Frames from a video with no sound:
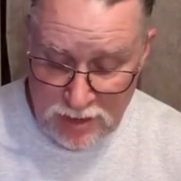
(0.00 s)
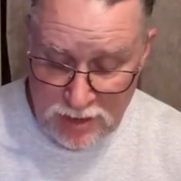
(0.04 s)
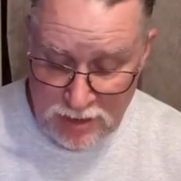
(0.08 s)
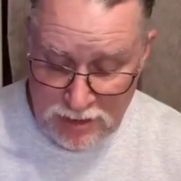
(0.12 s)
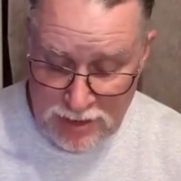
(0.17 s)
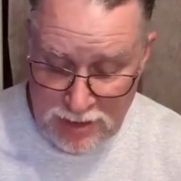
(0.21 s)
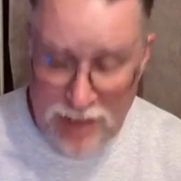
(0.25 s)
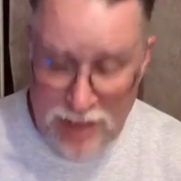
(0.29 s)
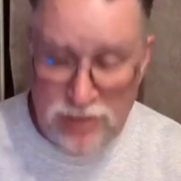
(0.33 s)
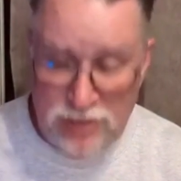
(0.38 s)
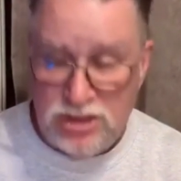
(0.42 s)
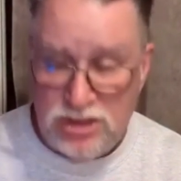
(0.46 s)

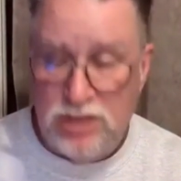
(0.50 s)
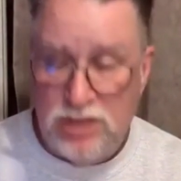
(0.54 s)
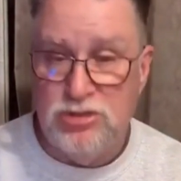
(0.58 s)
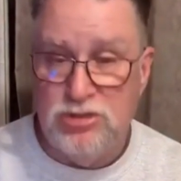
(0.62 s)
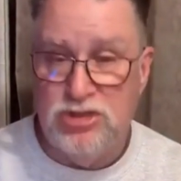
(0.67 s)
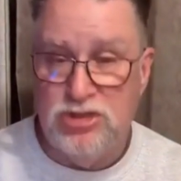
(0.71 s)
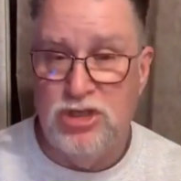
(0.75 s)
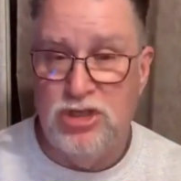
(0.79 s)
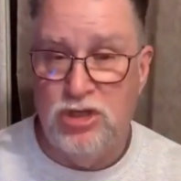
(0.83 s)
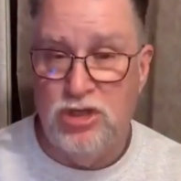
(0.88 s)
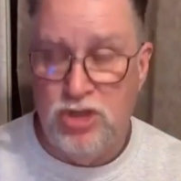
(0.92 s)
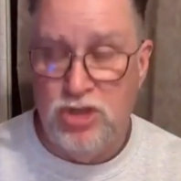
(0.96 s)
Now, she was
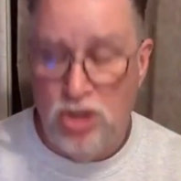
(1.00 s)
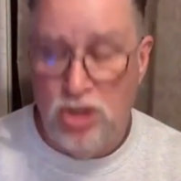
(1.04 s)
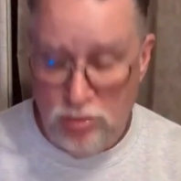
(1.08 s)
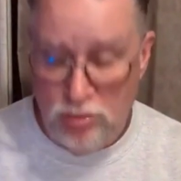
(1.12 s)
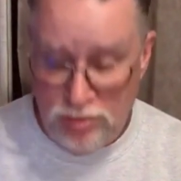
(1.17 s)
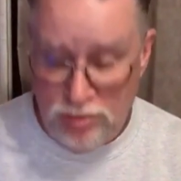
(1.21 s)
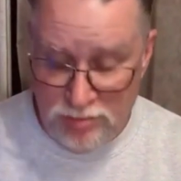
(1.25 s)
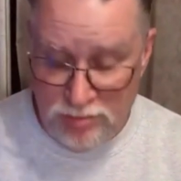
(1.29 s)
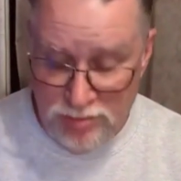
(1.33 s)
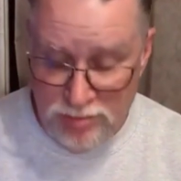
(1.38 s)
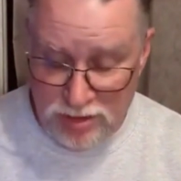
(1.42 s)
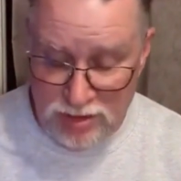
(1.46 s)
still
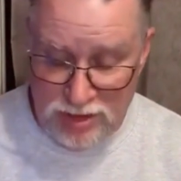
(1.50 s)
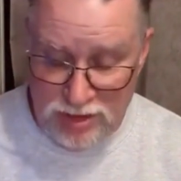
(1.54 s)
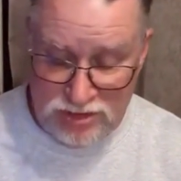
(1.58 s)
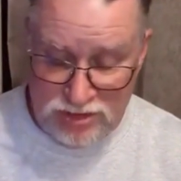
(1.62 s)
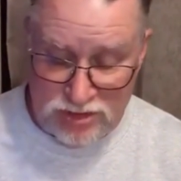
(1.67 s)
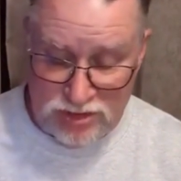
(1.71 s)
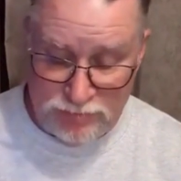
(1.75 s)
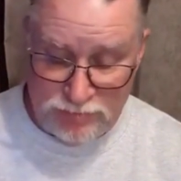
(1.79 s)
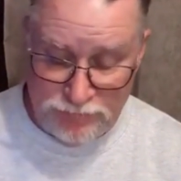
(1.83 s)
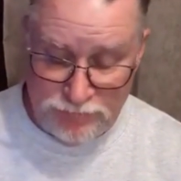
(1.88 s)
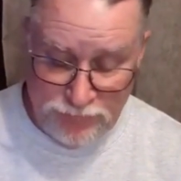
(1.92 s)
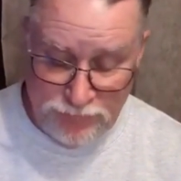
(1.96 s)
human, but
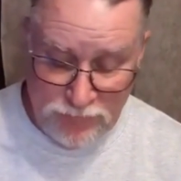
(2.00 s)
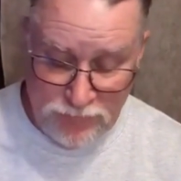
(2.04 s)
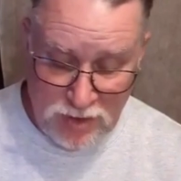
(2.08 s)
listen.